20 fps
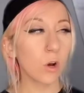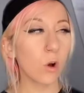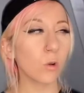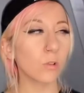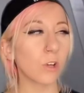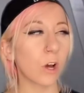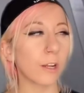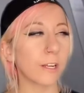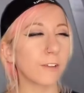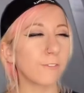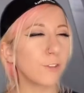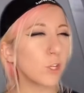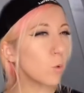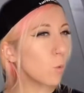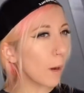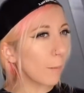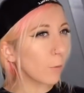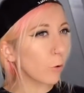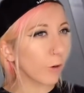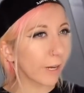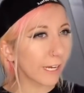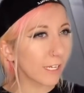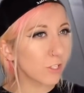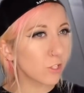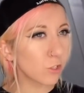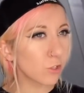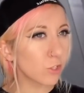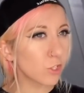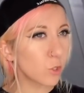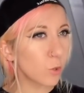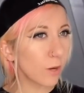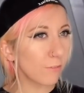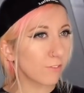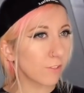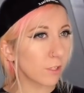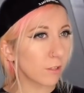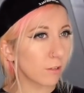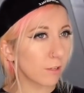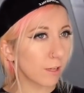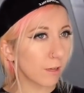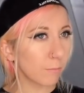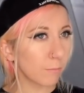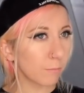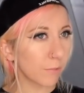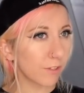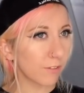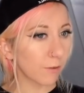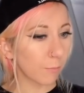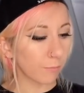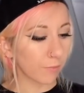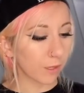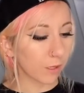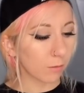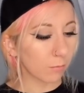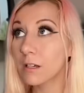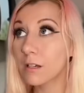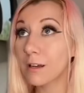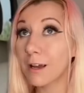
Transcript: Hold on. If you want more answers, you have to get me something.